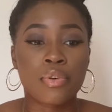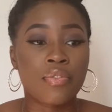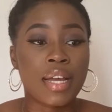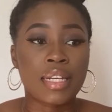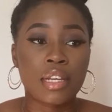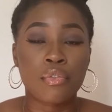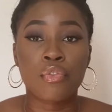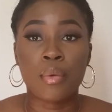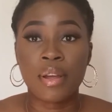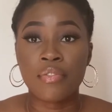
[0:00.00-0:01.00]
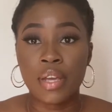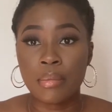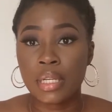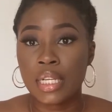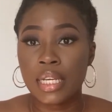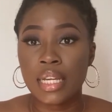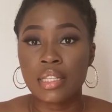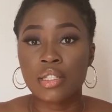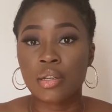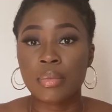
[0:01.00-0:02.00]
providing for my family
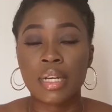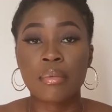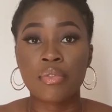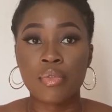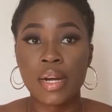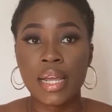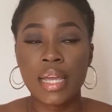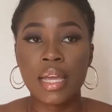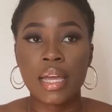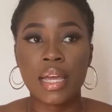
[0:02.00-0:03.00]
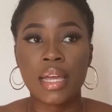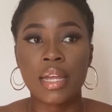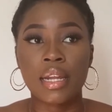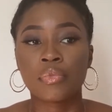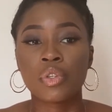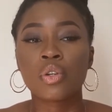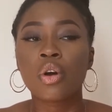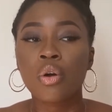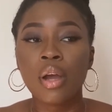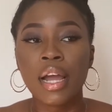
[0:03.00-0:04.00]
in some type of way, and you
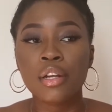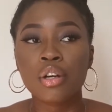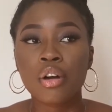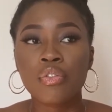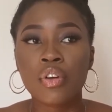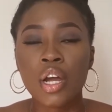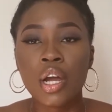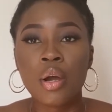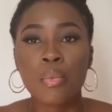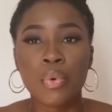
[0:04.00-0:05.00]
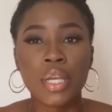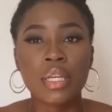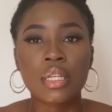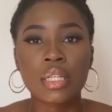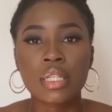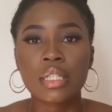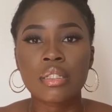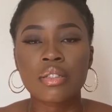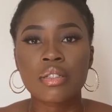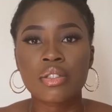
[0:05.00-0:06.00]
know, kind of
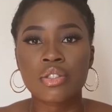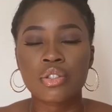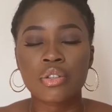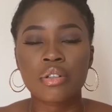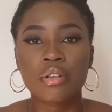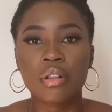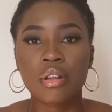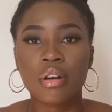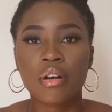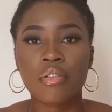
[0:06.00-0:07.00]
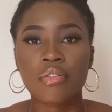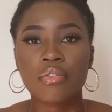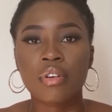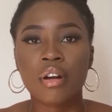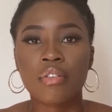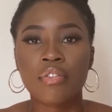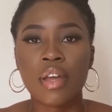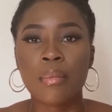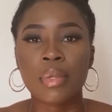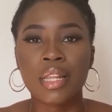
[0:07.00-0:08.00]
breaking the circle of our
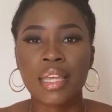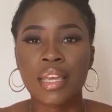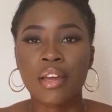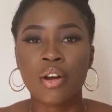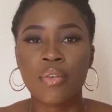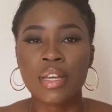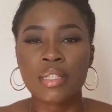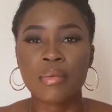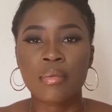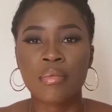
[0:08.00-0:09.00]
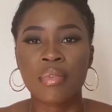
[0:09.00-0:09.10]
family always